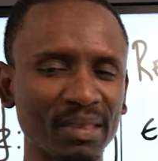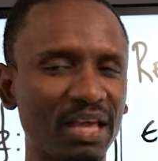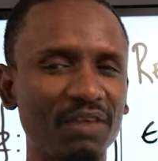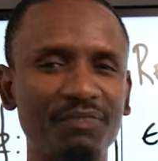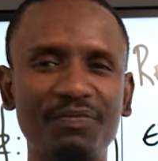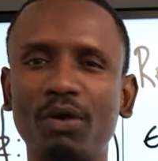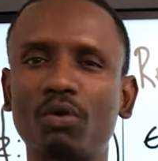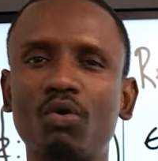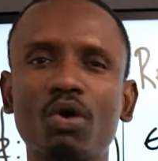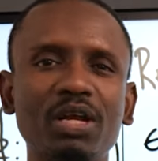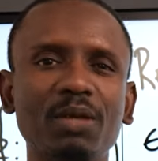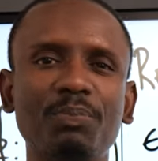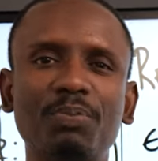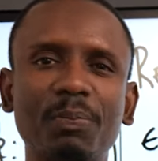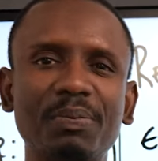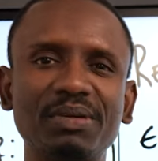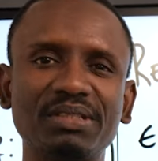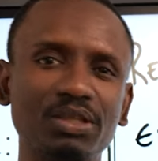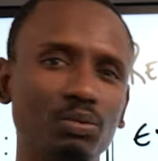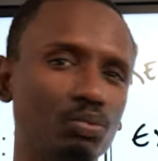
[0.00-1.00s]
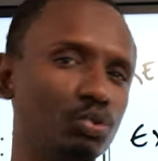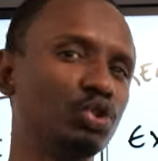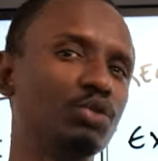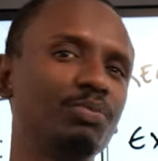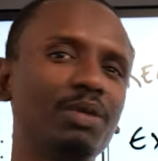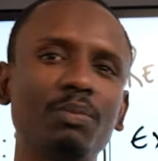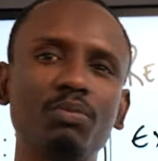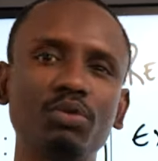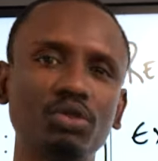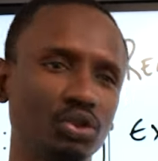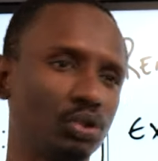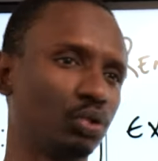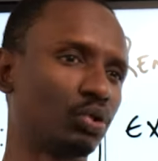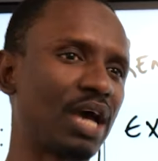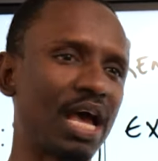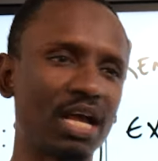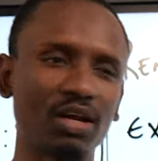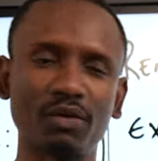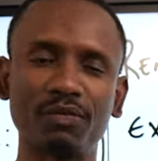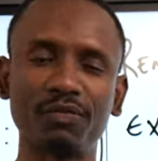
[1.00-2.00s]
If I got the property, would you be able to
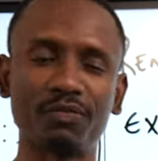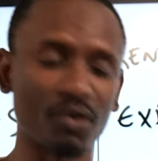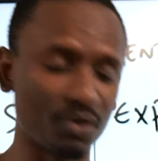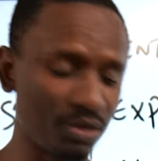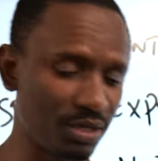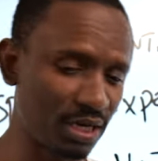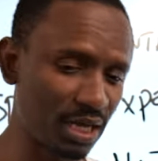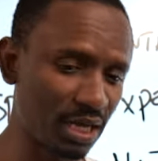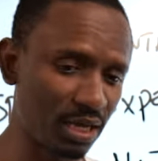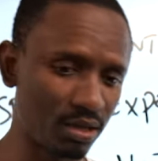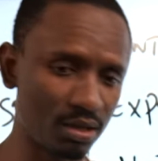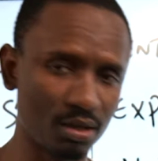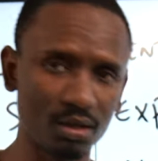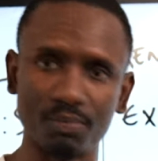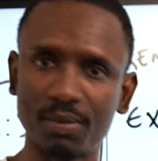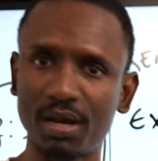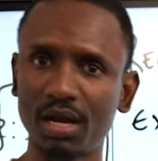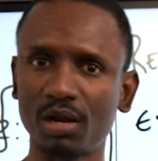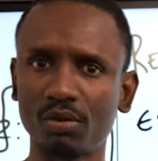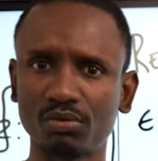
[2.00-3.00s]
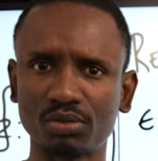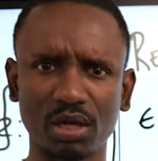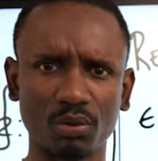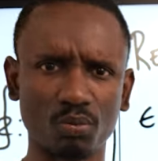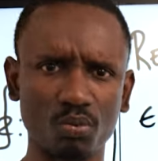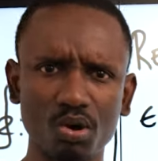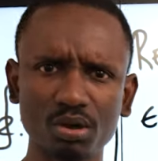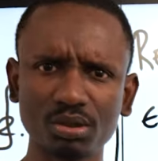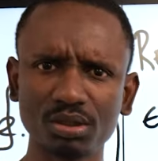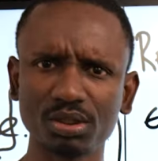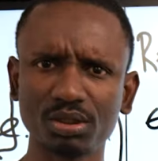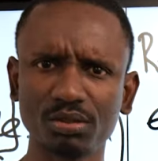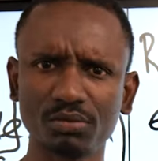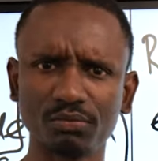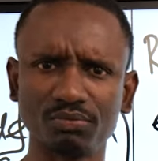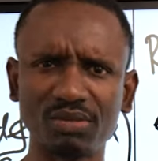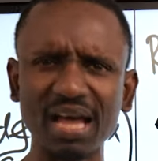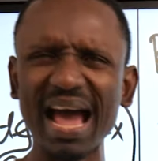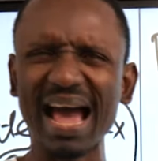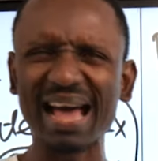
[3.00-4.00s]
kind of fund it? My landlord was like, what?
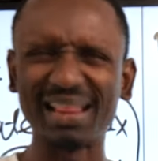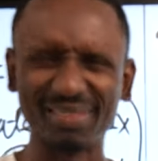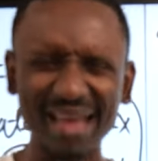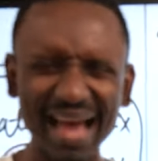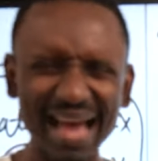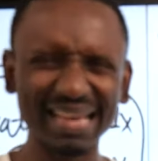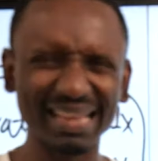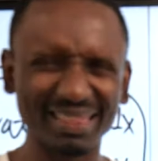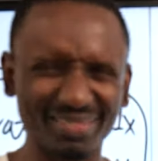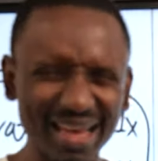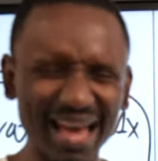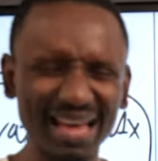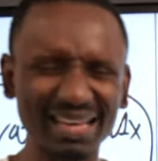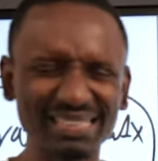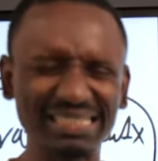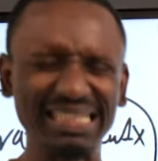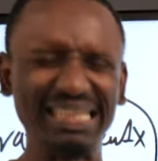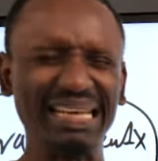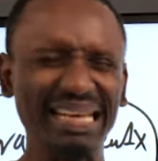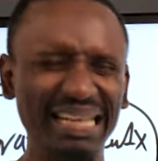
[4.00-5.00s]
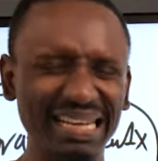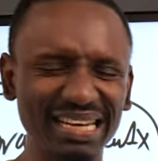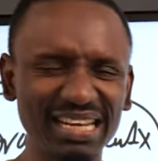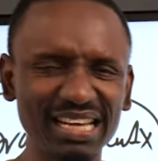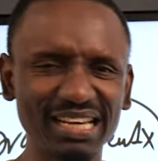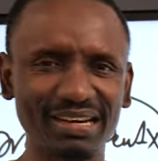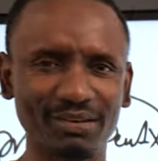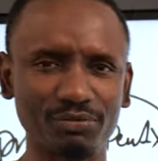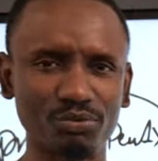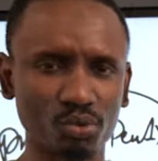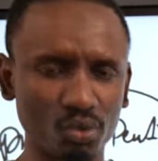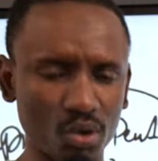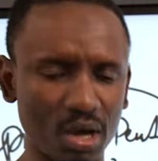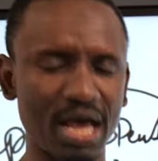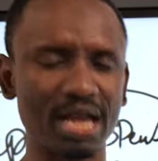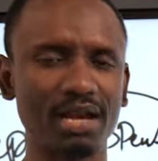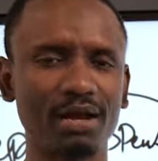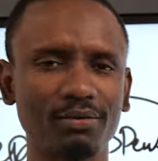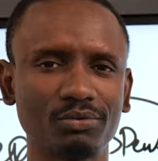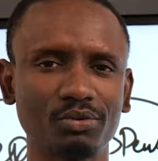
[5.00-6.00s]
That is illegal. You're
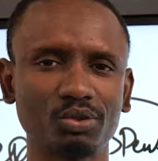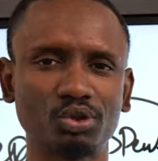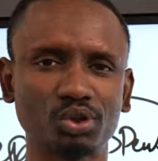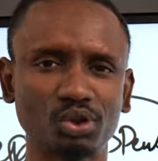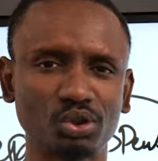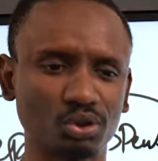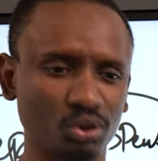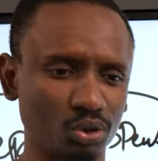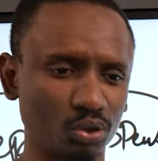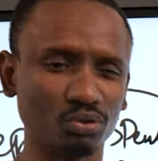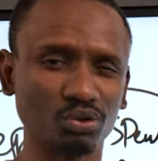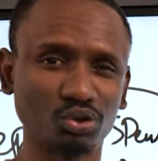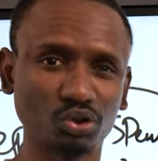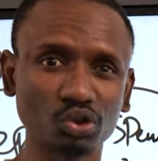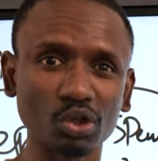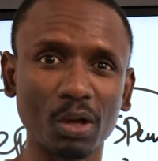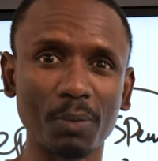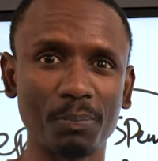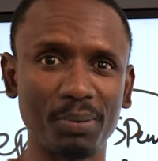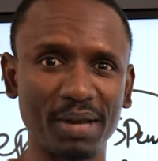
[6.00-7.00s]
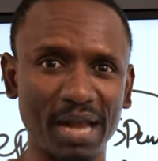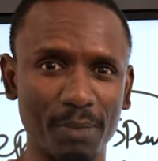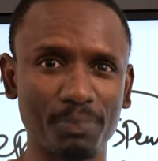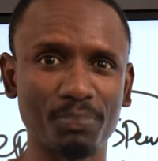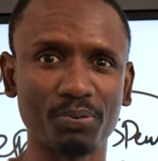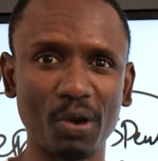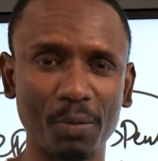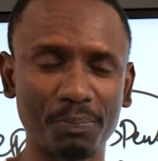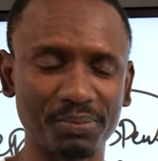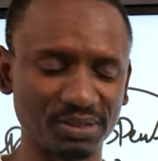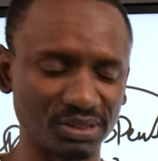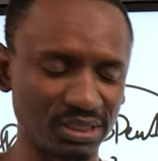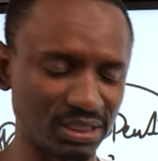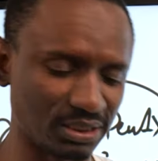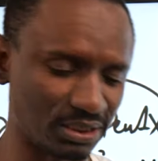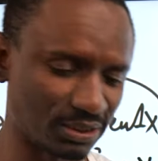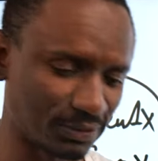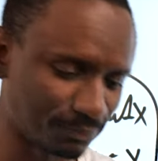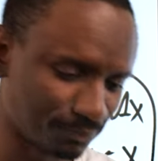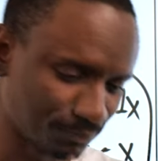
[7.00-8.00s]
not allowed to sublet
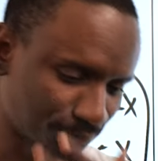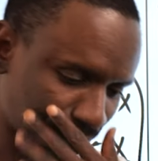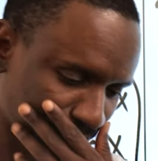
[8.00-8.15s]
properties.